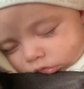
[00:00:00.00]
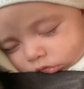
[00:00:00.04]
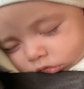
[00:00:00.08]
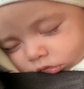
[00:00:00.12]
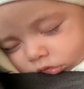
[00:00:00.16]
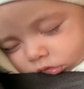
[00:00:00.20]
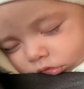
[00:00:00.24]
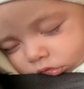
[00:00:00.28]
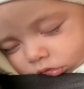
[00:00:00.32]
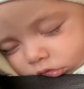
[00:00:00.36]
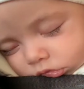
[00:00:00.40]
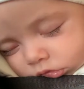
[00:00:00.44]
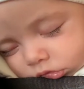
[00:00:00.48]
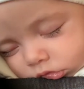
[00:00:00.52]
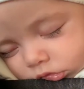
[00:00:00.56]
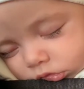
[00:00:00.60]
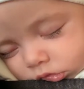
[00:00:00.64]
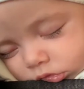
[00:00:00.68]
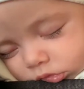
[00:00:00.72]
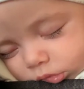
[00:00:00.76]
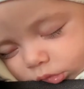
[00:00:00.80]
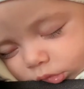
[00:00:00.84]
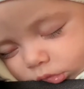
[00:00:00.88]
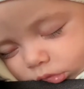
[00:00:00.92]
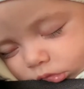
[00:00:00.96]

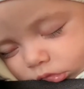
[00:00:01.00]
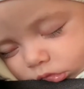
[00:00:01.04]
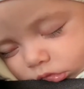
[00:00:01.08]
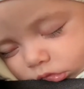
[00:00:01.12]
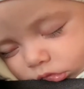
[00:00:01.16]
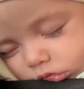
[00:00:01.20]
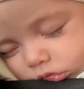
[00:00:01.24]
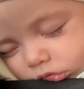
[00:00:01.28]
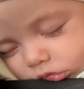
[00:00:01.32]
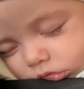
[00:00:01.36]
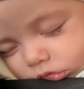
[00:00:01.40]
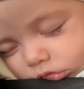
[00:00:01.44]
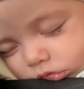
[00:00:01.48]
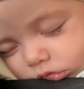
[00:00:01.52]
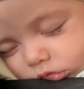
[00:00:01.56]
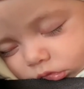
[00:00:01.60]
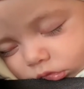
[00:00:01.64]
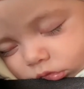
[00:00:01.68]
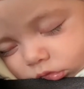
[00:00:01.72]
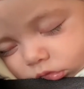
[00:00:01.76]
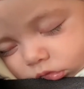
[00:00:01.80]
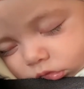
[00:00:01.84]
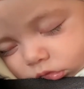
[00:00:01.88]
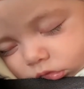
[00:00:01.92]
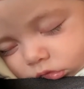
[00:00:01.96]

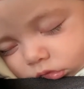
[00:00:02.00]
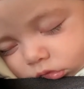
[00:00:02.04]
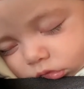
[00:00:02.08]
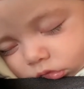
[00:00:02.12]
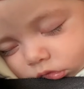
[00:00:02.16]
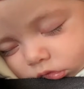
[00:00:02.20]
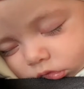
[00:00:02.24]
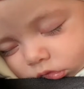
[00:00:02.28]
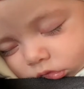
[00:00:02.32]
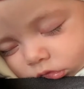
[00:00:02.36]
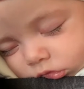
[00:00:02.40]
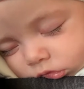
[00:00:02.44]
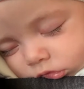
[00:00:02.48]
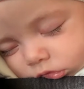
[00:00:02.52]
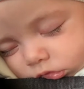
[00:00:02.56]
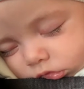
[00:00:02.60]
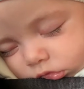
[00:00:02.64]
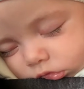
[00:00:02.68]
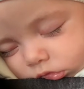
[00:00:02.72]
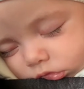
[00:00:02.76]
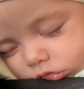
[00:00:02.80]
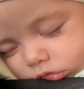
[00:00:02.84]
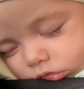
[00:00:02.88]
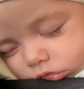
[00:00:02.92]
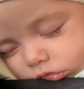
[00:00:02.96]

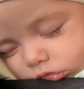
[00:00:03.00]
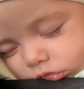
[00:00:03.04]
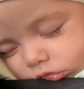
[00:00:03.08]
Nobody speaks.